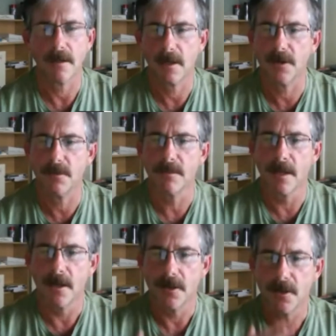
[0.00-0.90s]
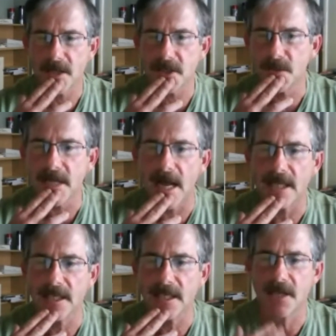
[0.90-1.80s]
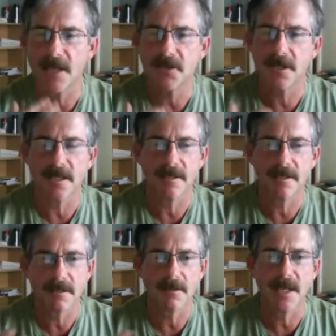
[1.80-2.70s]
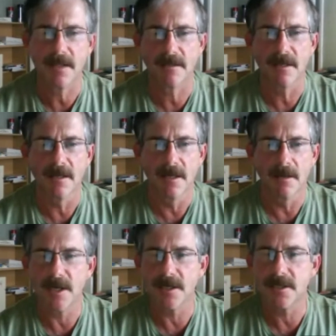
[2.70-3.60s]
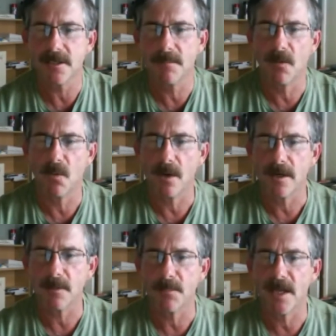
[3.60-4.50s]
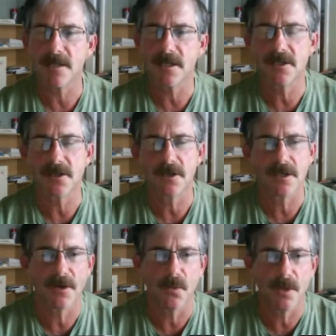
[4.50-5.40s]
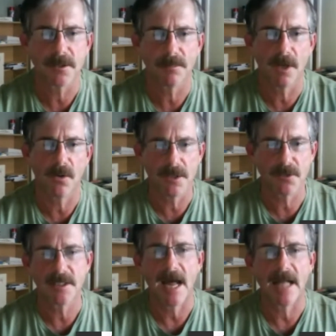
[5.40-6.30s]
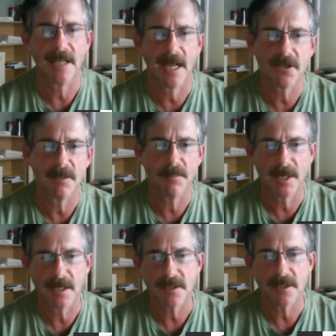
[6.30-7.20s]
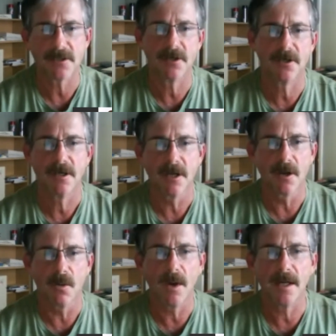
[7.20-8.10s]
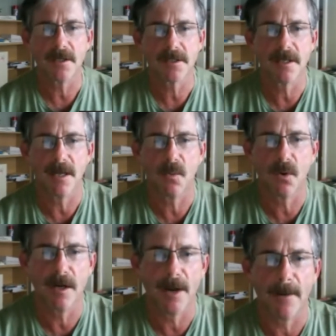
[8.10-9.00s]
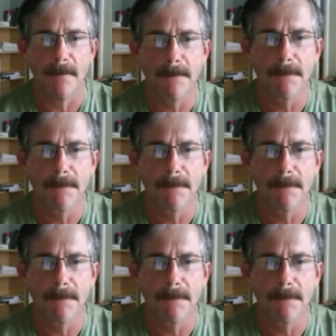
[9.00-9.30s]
You mentioned retaliation, and to me that brings to mind, what are the biggest concerns for the whistleblower? Is retaliation the biggest concern? What else do they worry about?